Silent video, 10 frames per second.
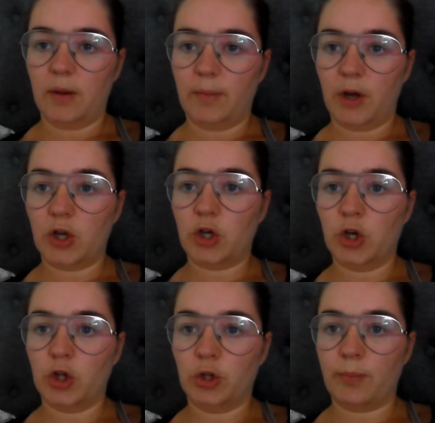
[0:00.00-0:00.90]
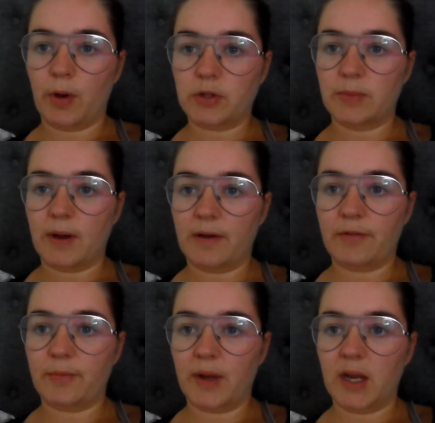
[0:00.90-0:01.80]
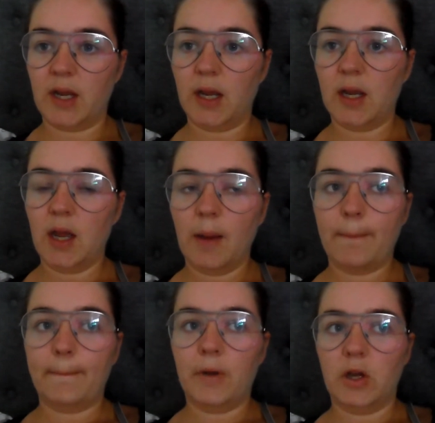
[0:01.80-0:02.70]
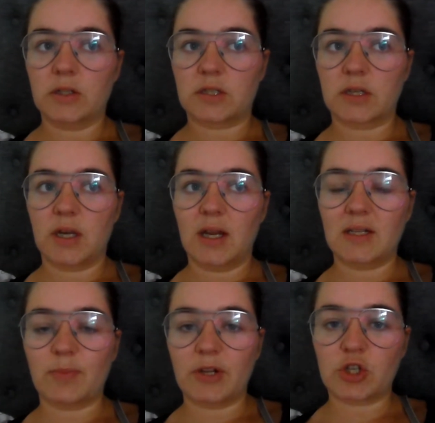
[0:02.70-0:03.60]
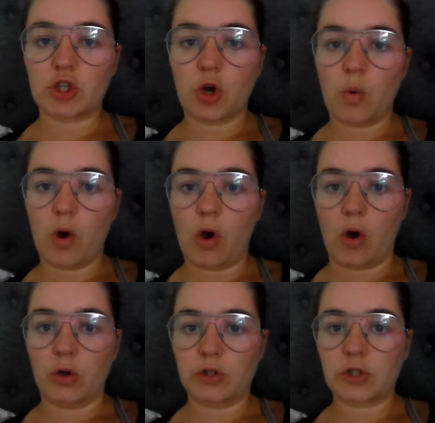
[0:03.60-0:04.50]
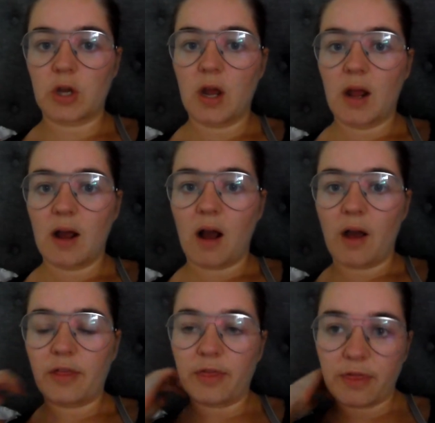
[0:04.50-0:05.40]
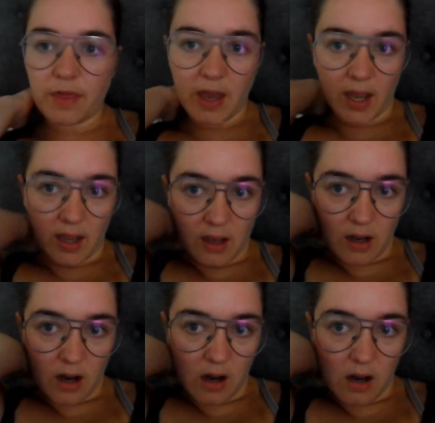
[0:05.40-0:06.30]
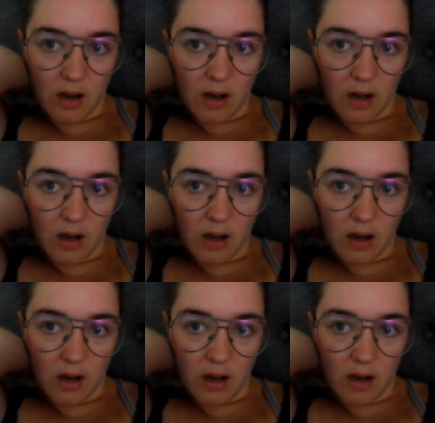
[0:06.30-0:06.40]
and curl the bottom half of my hair. But it has been so hot, I think